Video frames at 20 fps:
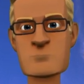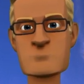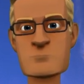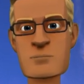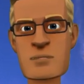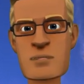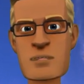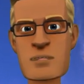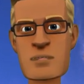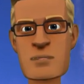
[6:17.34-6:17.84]

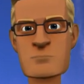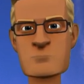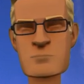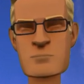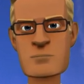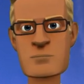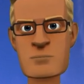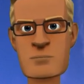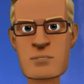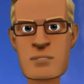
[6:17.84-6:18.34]
Um,
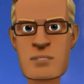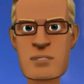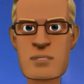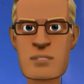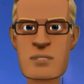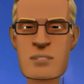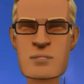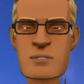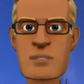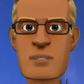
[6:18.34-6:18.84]
I
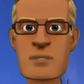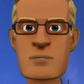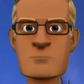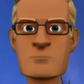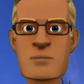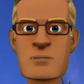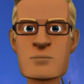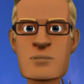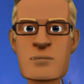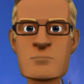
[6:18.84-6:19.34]
have my
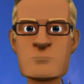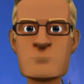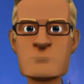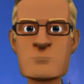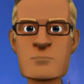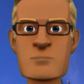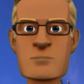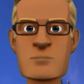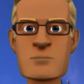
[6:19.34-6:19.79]
solution.